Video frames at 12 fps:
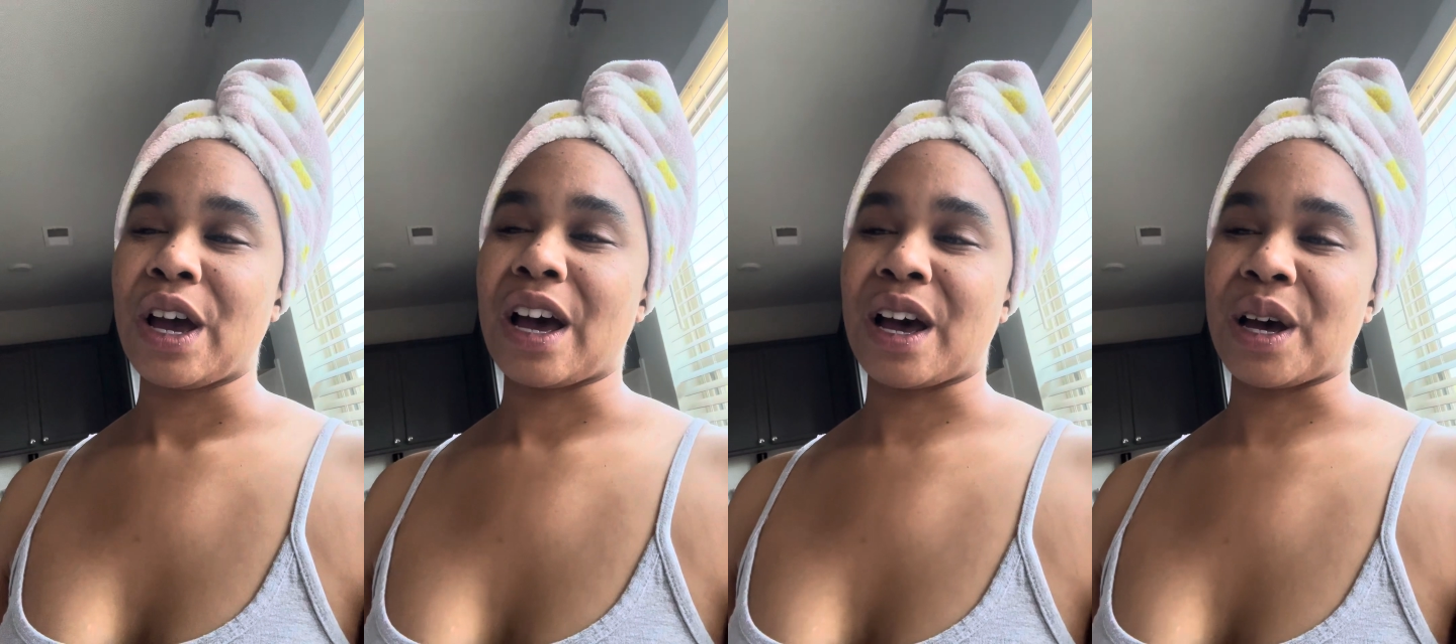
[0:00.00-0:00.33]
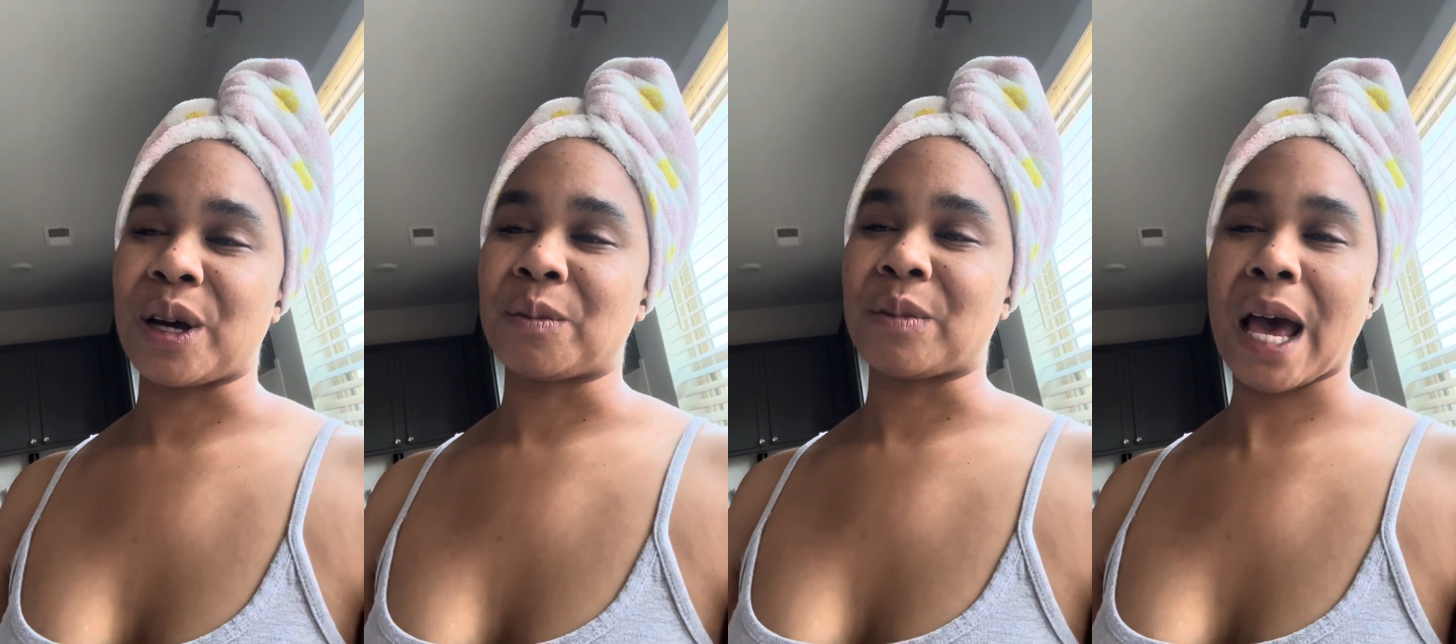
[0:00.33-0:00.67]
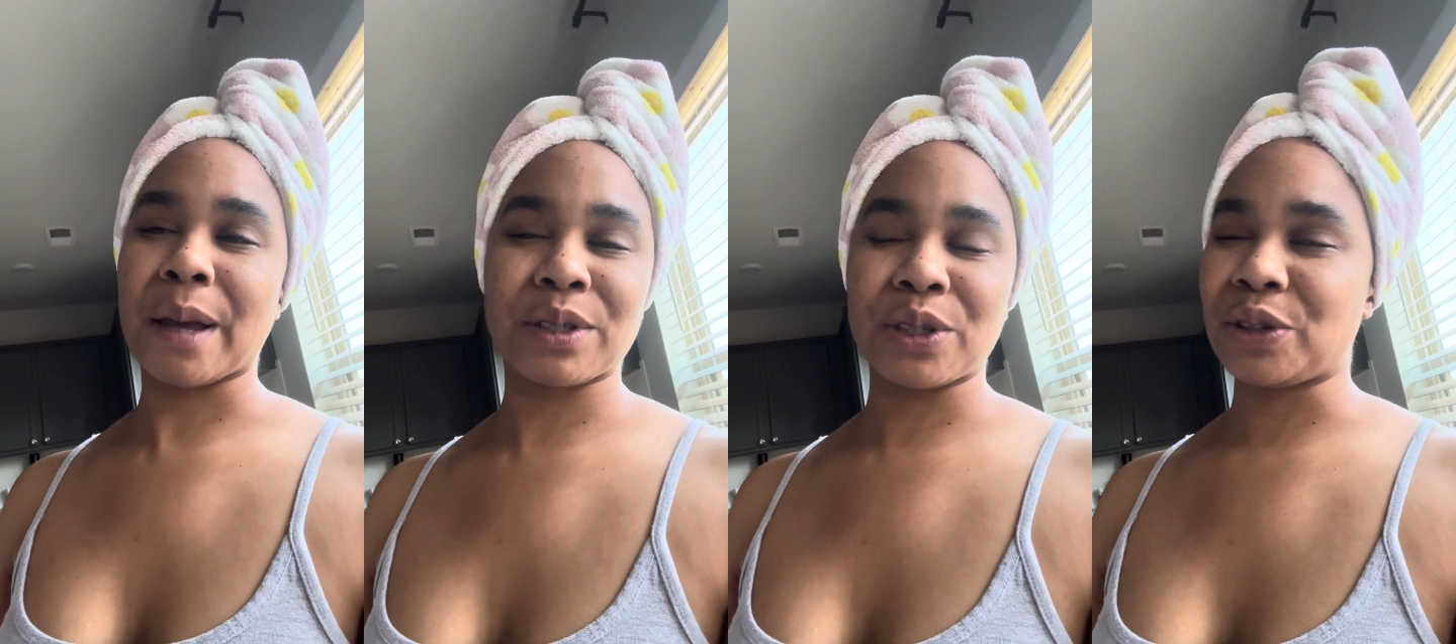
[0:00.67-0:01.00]
um,
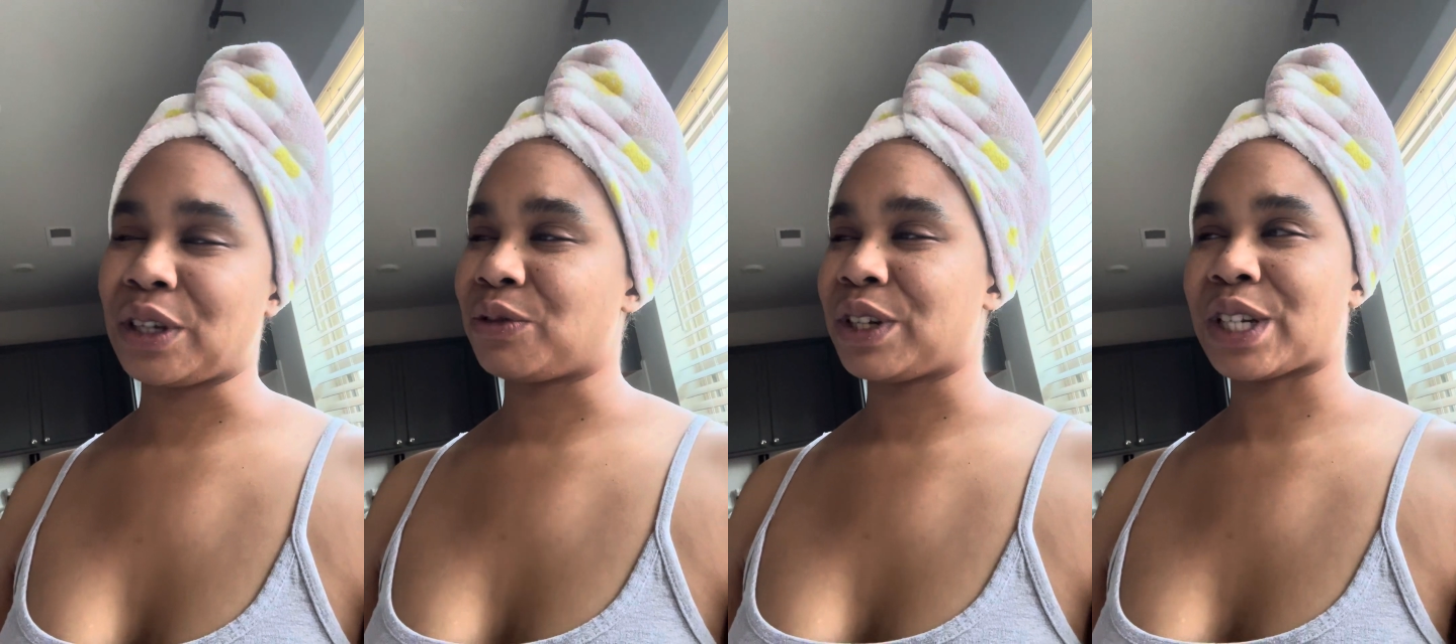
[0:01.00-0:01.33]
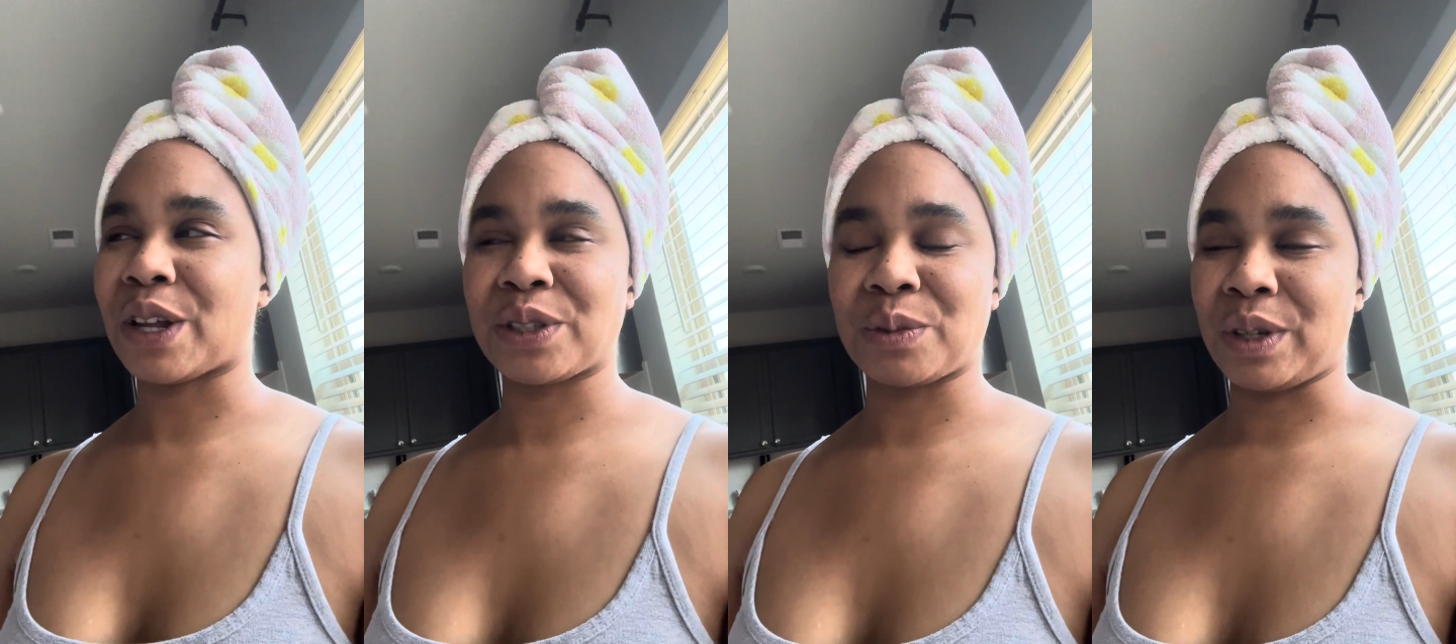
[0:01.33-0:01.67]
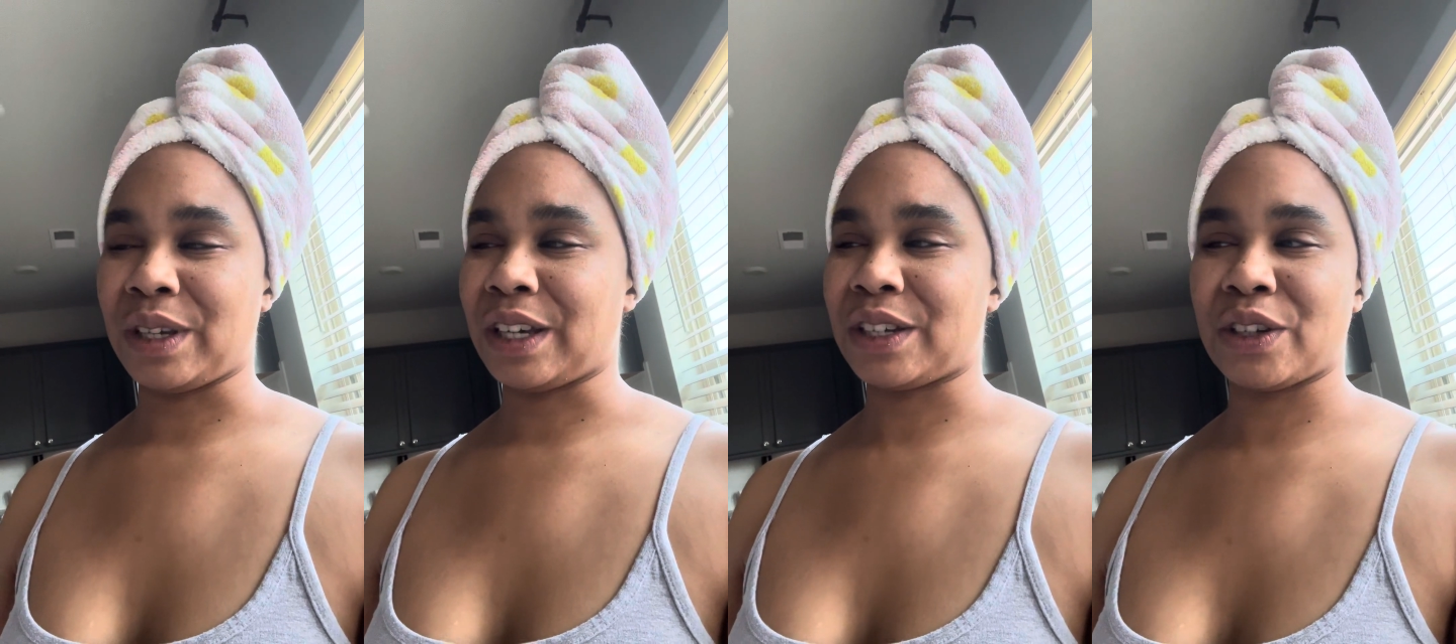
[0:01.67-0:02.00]
absolutely reach out to
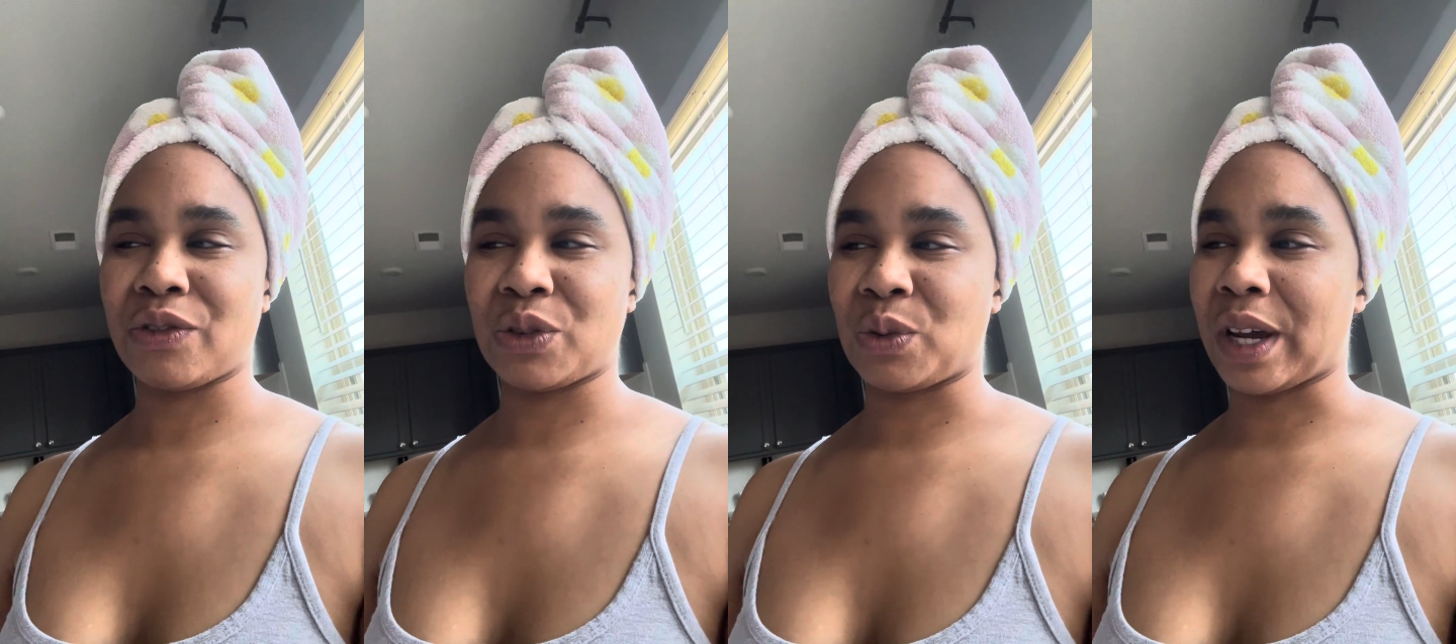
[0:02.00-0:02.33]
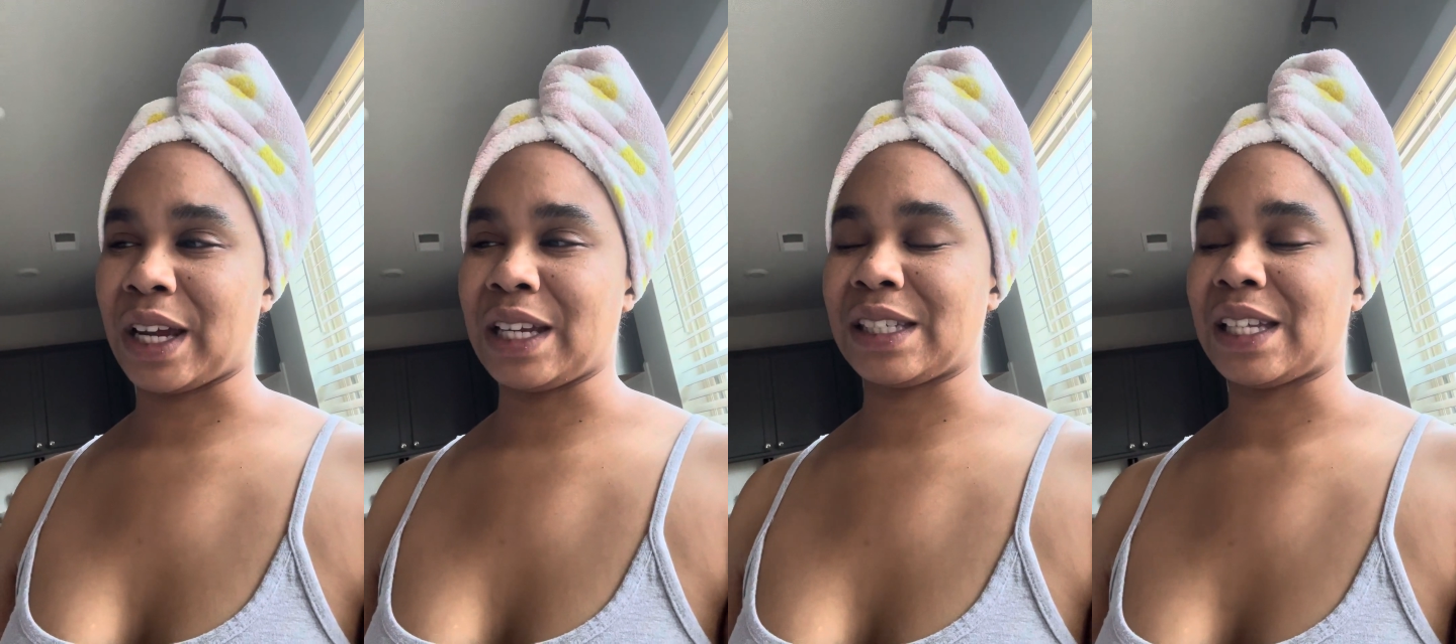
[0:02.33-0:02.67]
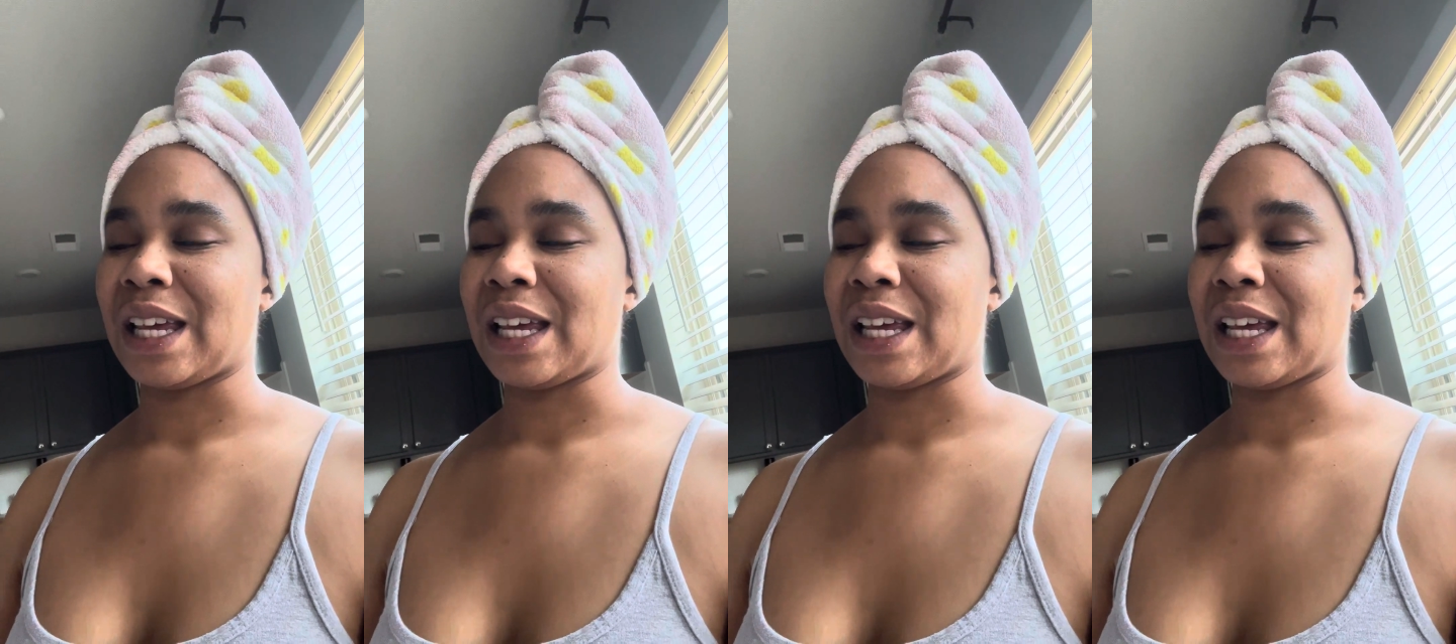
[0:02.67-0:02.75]
me in different ways.